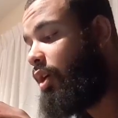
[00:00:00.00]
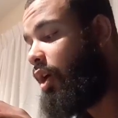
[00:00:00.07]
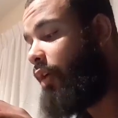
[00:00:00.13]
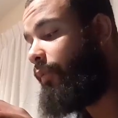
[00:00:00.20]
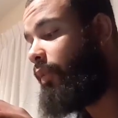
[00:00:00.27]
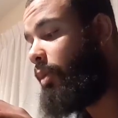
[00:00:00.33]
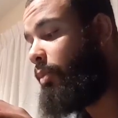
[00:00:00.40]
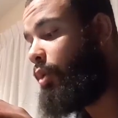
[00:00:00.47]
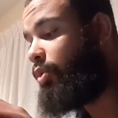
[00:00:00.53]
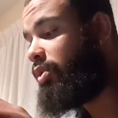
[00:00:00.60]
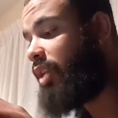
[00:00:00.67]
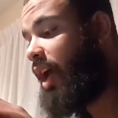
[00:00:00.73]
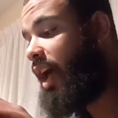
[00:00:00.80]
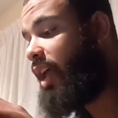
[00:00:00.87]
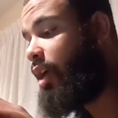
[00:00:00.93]
of the Most
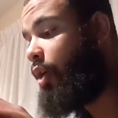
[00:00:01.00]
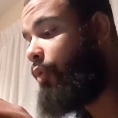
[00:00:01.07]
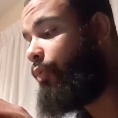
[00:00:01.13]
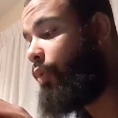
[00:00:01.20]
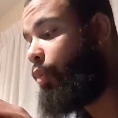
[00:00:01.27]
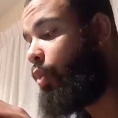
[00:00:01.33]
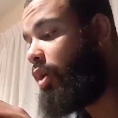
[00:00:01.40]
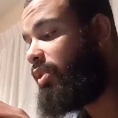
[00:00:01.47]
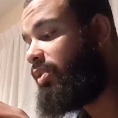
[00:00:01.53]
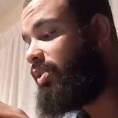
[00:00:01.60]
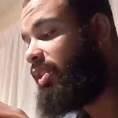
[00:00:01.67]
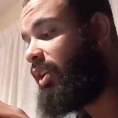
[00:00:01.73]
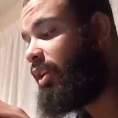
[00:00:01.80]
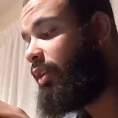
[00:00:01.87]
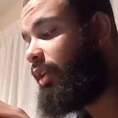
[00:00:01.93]
High over one
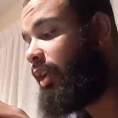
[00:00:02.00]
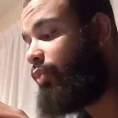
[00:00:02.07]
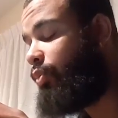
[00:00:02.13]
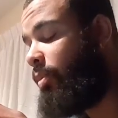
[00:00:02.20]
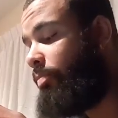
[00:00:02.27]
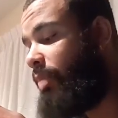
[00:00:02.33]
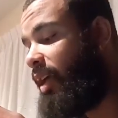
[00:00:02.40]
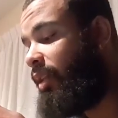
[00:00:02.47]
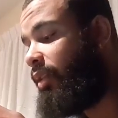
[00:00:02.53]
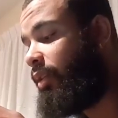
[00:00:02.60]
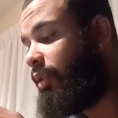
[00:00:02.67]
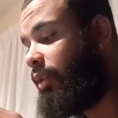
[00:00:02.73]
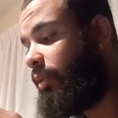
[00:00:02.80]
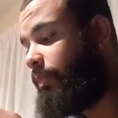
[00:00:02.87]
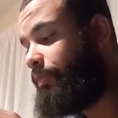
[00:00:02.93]
sinner that
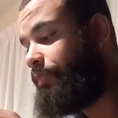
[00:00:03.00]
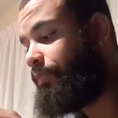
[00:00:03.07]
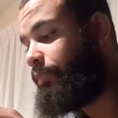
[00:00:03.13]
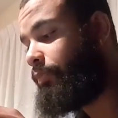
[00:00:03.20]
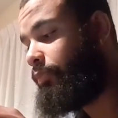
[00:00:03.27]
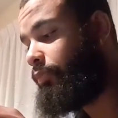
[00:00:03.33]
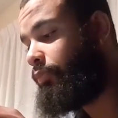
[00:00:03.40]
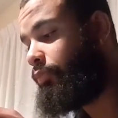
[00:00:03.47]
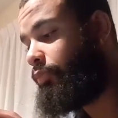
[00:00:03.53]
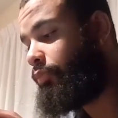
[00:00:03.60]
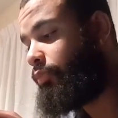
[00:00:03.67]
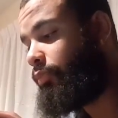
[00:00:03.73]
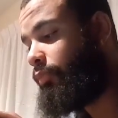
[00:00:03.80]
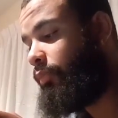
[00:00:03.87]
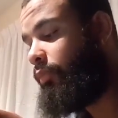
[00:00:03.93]
repented.
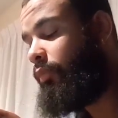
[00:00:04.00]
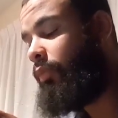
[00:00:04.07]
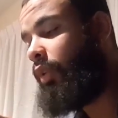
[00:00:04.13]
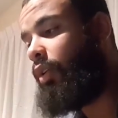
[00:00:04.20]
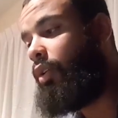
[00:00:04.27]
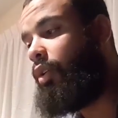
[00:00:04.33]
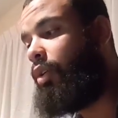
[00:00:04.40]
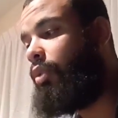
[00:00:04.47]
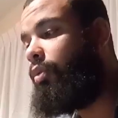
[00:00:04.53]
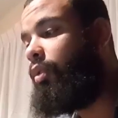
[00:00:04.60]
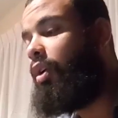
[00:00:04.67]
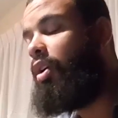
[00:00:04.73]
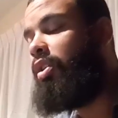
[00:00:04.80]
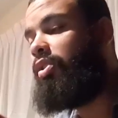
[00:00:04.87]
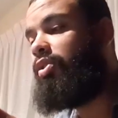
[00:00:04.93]
You know,
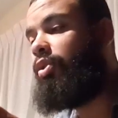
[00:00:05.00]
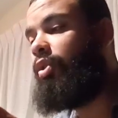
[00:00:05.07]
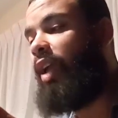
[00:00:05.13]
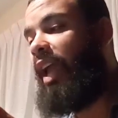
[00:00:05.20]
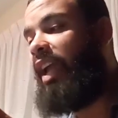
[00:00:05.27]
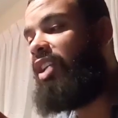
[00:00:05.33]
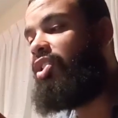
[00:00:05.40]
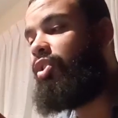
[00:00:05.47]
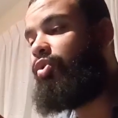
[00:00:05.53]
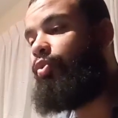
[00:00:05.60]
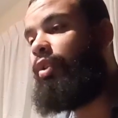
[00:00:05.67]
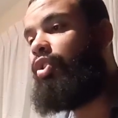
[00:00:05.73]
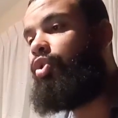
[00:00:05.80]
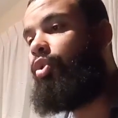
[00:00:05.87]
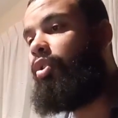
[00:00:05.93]
so the angels
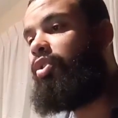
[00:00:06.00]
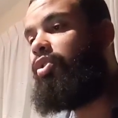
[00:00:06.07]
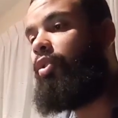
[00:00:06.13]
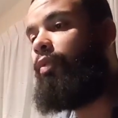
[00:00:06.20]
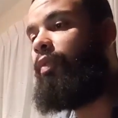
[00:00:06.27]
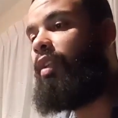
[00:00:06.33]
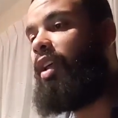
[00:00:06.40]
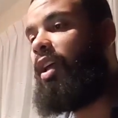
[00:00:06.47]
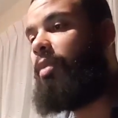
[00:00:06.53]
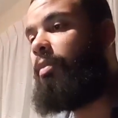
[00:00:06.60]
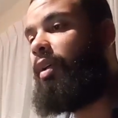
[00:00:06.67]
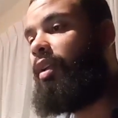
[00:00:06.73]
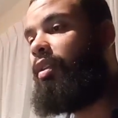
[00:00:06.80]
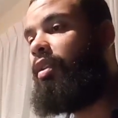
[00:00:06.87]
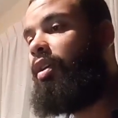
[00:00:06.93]
rejoice over that,
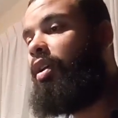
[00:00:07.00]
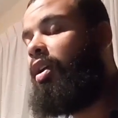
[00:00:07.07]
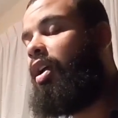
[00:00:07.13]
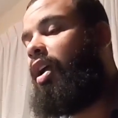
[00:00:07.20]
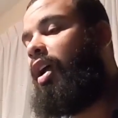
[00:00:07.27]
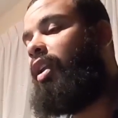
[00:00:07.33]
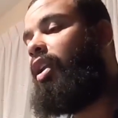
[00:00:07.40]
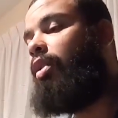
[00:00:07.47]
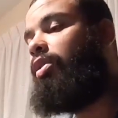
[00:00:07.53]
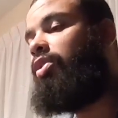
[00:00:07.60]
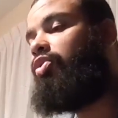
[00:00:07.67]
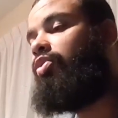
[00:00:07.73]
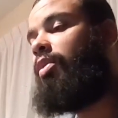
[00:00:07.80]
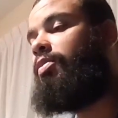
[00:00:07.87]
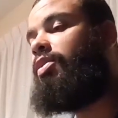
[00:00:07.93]
man. And now the
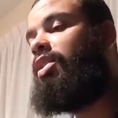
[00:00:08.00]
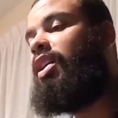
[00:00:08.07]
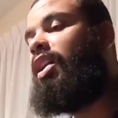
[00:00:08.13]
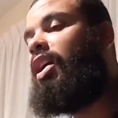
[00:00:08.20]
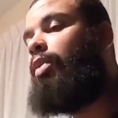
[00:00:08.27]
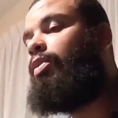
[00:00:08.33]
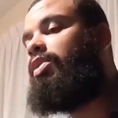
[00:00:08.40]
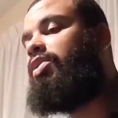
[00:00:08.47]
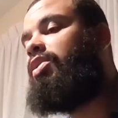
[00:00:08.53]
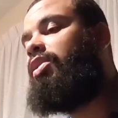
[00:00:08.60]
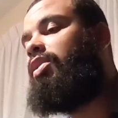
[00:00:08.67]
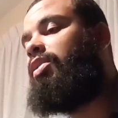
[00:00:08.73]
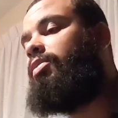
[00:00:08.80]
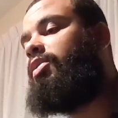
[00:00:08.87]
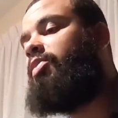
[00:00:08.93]
scripture that I was
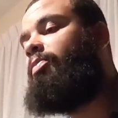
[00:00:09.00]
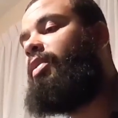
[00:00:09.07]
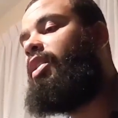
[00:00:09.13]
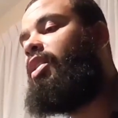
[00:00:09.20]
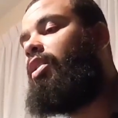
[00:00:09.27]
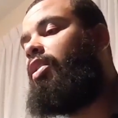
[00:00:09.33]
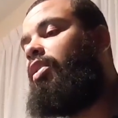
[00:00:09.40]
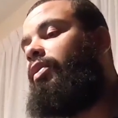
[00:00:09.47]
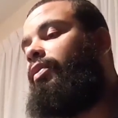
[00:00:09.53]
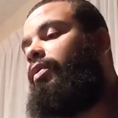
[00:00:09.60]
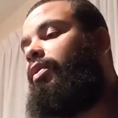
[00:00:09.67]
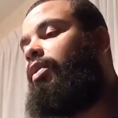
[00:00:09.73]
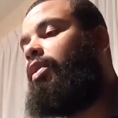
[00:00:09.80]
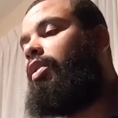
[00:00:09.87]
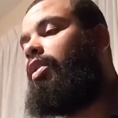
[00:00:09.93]
uh, speaking of,
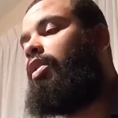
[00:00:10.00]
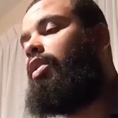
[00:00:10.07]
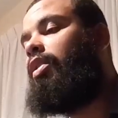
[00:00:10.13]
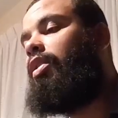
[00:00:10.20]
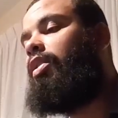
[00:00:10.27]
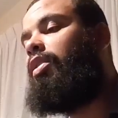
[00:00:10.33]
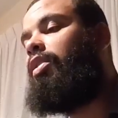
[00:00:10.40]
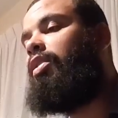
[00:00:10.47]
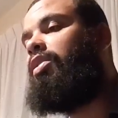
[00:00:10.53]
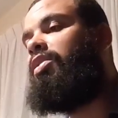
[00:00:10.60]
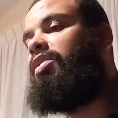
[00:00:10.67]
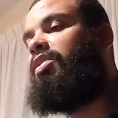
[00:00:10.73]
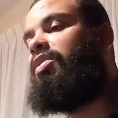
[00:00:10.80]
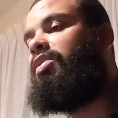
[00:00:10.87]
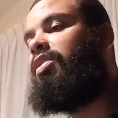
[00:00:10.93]

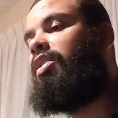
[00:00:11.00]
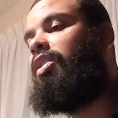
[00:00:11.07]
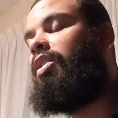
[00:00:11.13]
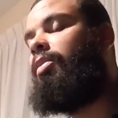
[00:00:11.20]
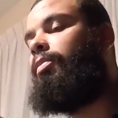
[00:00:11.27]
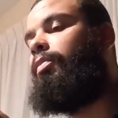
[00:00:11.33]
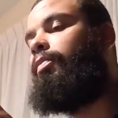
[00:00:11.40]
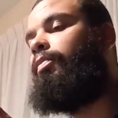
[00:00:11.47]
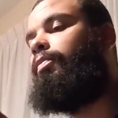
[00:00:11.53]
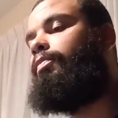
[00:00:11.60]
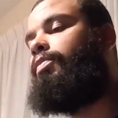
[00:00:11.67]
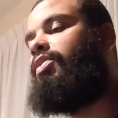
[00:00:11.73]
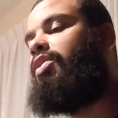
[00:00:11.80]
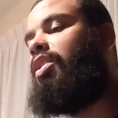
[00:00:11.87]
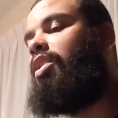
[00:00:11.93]
this is um,
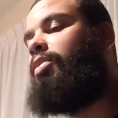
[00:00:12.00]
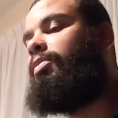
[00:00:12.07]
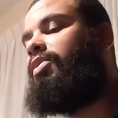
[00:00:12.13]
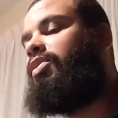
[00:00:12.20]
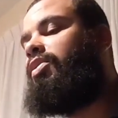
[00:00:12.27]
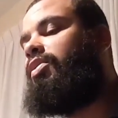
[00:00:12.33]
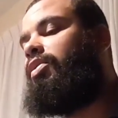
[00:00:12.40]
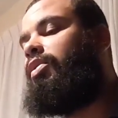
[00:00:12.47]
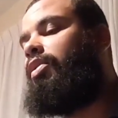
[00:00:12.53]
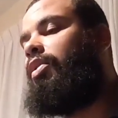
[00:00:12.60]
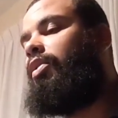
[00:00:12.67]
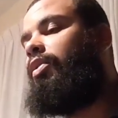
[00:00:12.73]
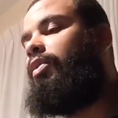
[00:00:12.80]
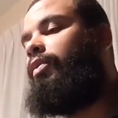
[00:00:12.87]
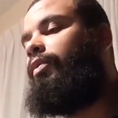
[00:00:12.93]
Psalms
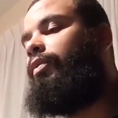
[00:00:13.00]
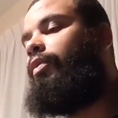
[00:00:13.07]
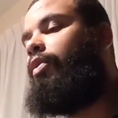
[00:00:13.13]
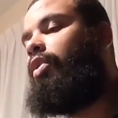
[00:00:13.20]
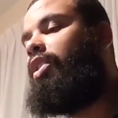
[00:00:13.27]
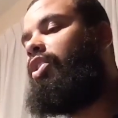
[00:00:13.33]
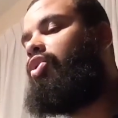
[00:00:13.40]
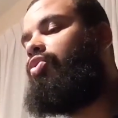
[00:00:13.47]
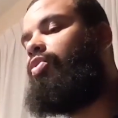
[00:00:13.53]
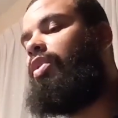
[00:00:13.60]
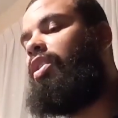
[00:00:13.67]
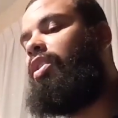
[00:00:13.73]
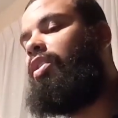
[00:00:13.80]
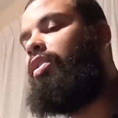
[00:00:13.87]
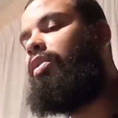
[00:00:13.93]

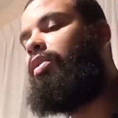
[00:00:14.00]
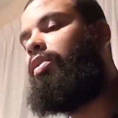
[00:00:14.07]
43,